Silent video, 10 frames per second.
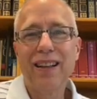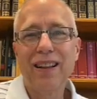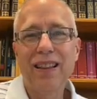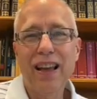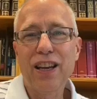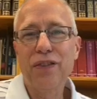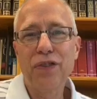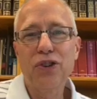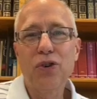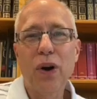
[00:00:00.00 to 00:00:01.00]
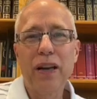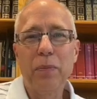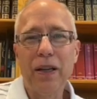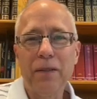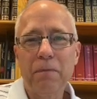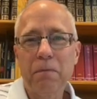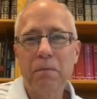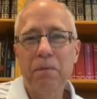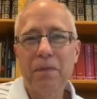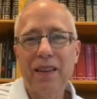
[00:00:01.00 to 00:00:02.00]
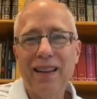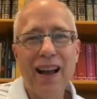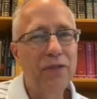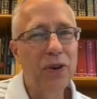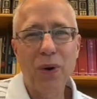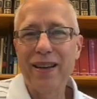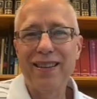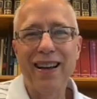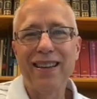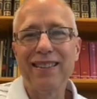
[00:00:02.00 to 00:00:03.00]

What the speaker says: Thank you for joining me. Have a great day.